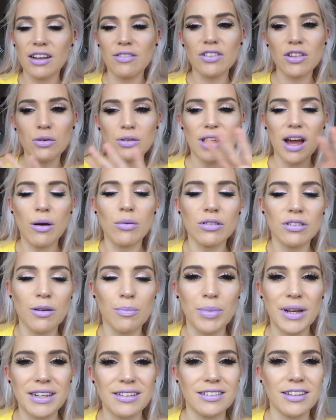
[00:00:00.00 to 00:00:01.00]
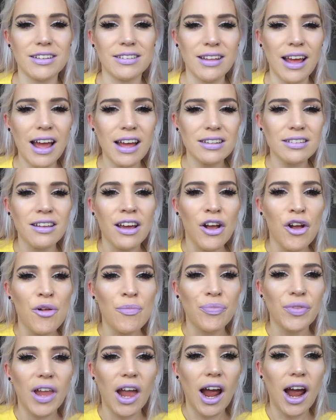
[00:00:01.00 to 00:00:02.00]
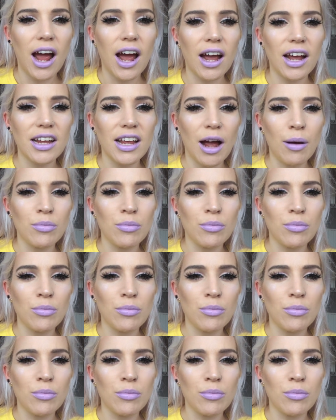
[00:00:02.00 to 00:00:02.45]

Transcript: Even though that was a big success, I